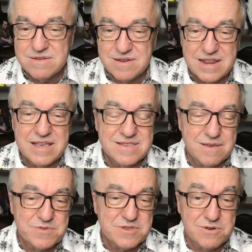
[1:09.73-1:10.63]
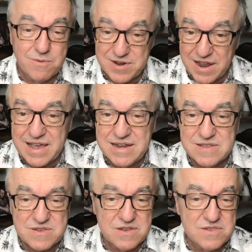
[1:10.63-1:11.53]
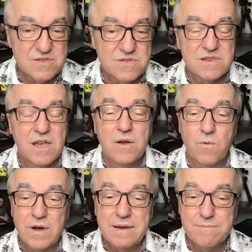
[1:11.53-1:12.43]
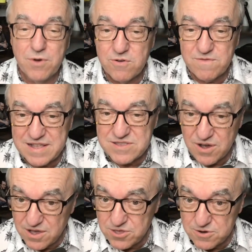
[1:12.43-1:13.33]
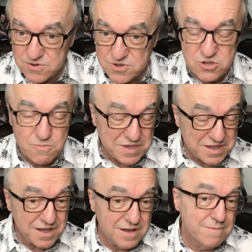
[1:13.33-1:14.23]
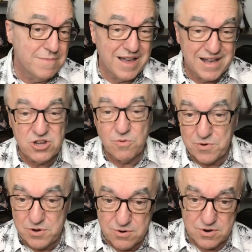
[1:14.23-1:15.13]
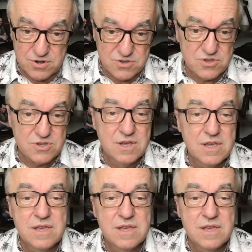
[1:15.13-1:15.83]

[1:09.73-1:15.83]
Today's episode number 9 discusses what motivates authors to become entrepreneurs.